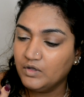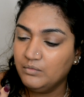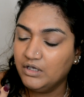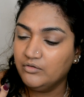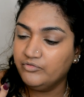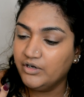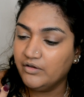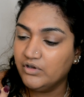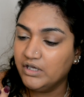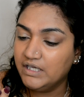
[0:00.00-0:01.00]
Makeup
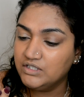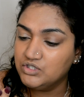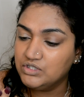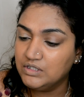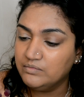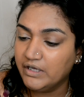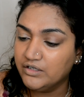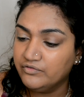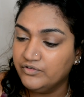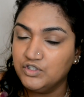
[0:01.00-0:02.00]
Forever HD
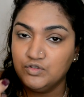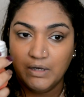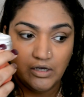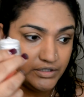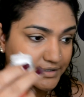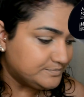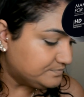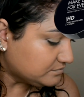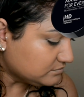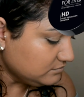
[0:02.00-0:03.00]
Micro Finish Powder.
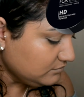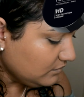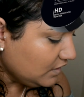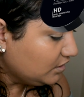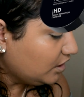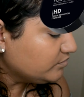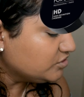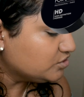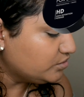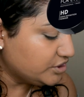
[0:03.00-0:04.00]
Now I'm
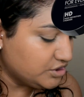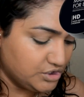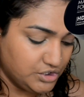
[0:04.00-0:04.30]
just going to